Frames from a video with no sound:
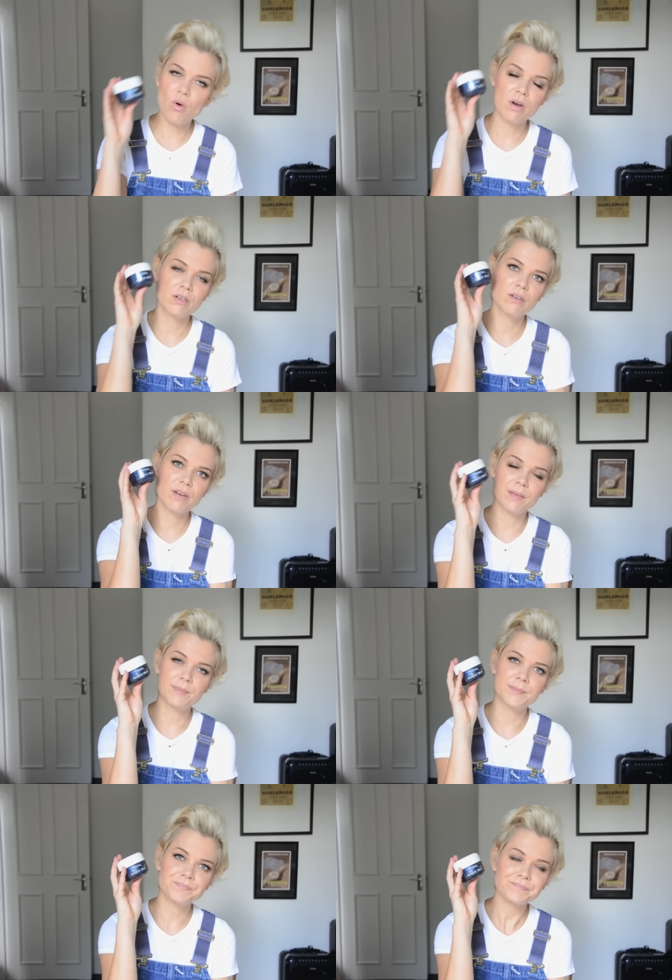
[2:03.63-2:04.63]
Water
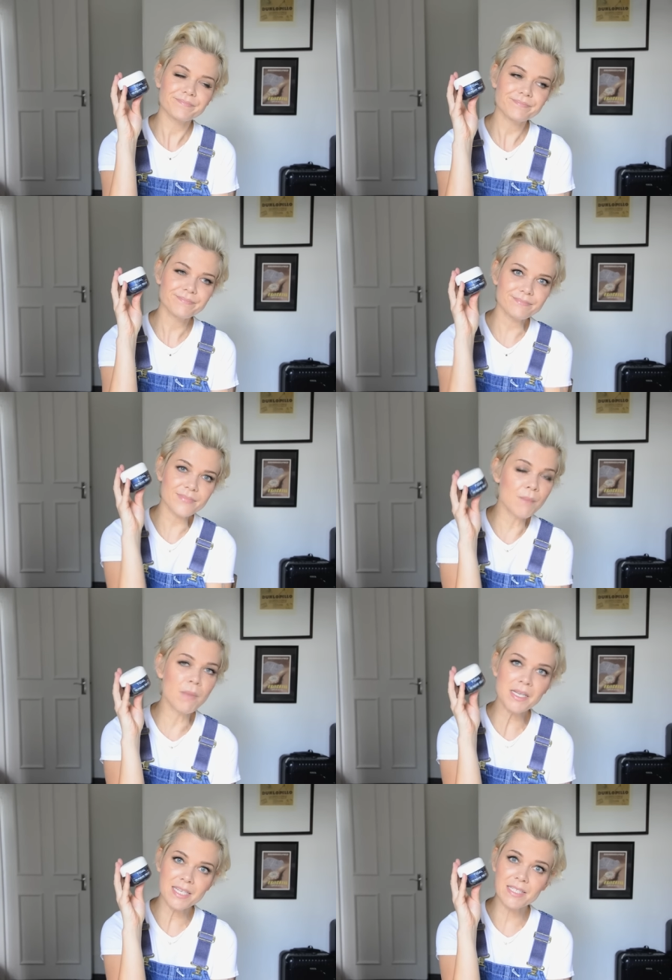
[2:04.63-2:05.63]
Cream.
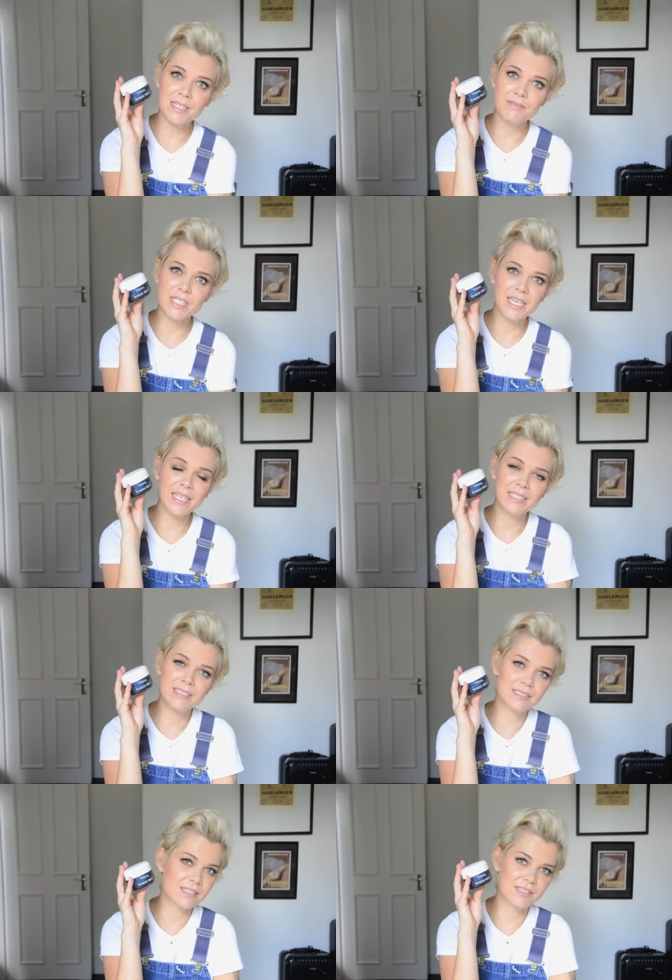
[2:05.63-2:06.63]
My sensitive
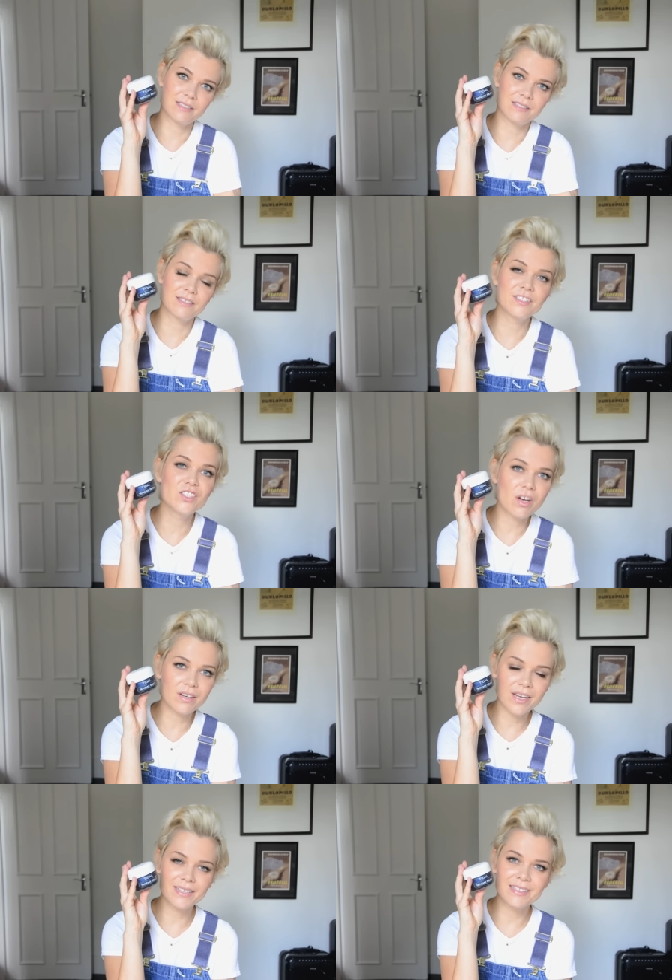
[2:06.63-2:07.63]
skin does
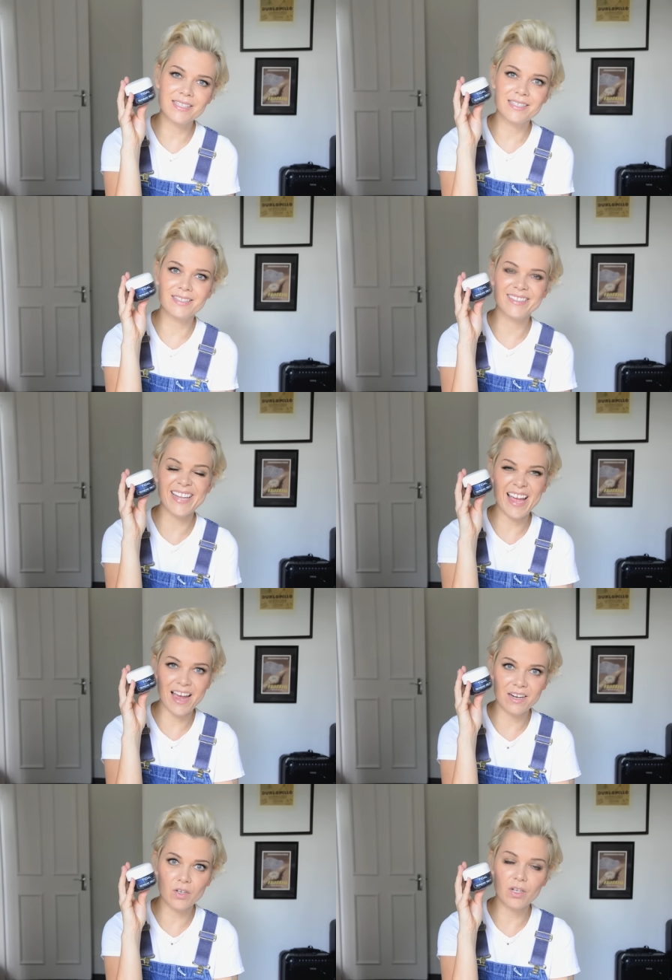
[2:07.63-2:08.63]
not like this
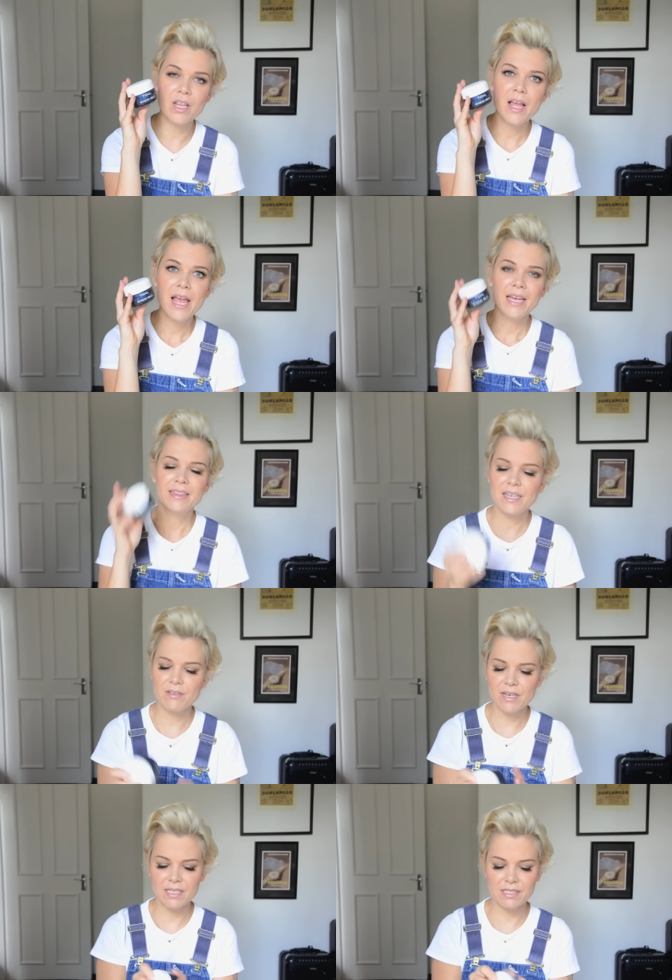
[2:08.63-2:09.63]
at all.
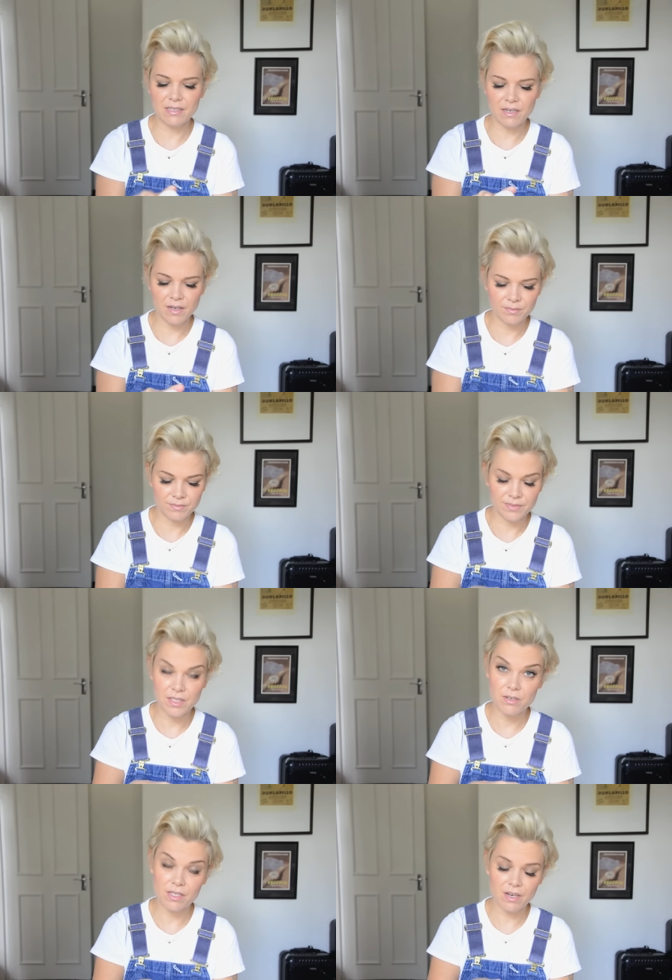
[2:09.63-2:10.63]
There is,
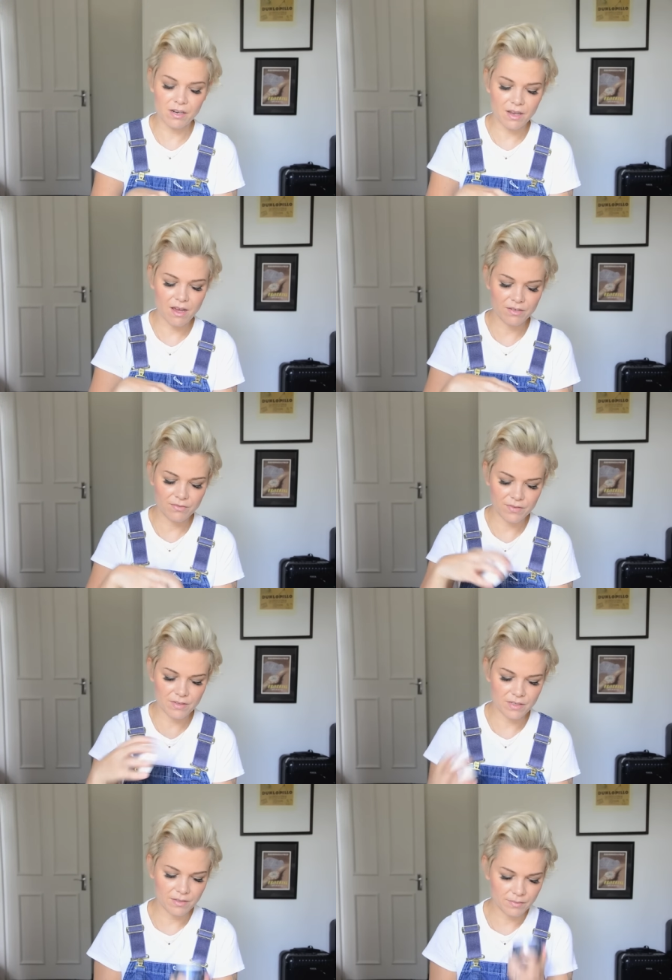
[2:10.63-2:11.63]
there's
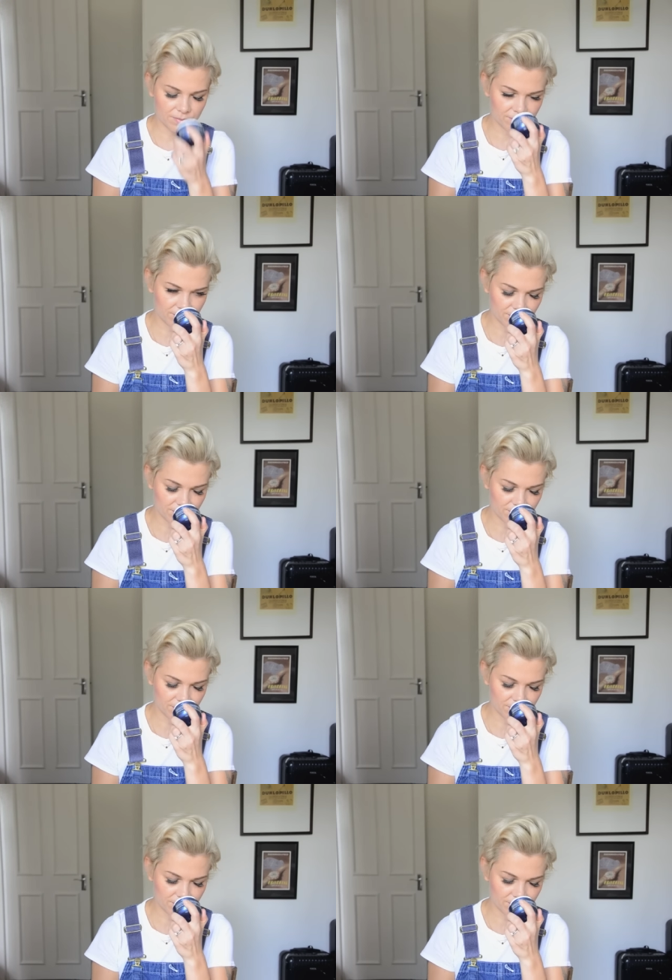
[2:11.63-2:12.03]
a